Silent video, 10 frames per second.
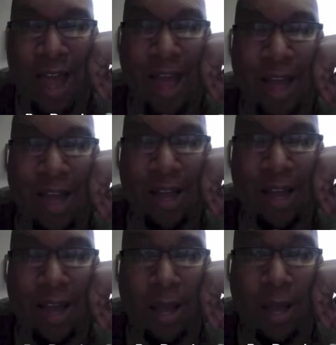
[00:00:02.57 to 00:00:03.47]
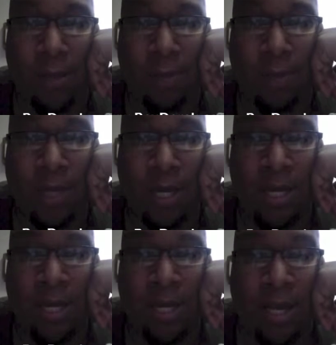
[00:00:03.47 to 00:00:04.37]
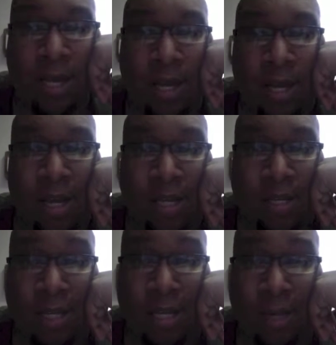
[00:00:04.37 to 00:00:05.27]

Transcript: I am sitting